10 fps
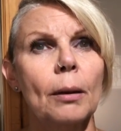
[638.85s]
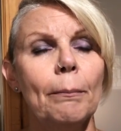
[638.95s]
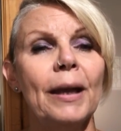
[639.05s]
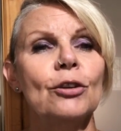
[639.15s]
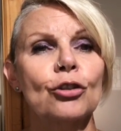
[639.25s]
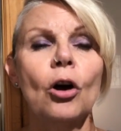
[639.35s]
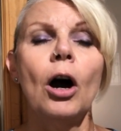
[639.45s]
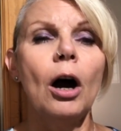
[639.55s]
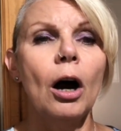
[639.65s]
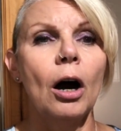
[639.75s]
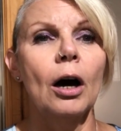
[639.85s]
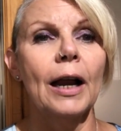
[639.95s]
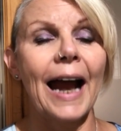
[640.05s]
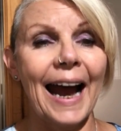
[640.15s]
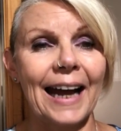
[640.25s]
makes your heart
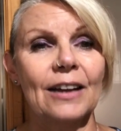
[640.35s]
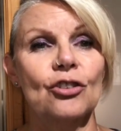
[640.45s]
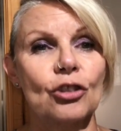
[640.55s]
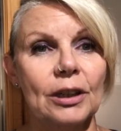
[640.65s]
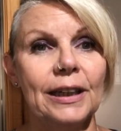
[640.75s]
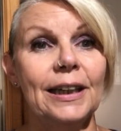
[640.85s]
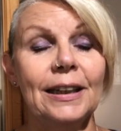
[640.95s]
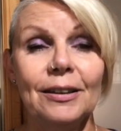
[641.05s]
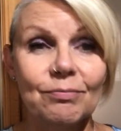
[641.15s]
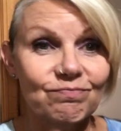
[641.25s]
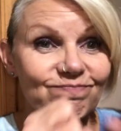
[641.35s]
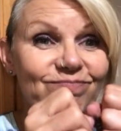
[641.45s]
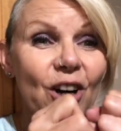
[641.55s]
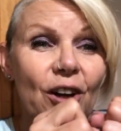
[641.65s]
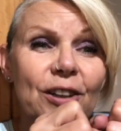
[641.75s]
actually
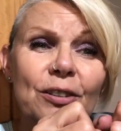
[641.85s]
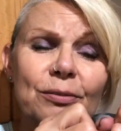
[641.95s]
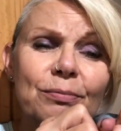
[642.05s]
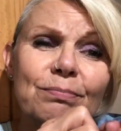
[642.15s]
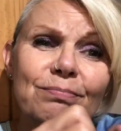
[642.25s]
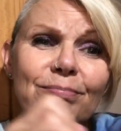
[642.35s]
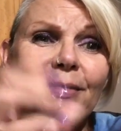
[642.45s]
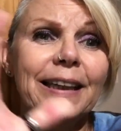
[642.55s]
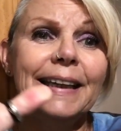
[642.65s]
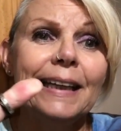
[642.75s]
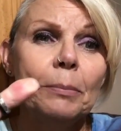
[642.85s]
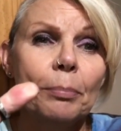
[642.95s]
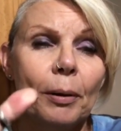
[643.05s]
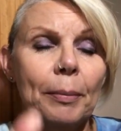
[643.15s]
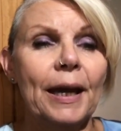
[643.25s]
kind of
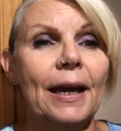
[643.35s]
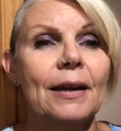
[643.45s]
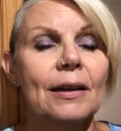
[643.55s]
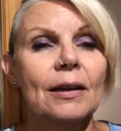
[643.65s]
leap a bit.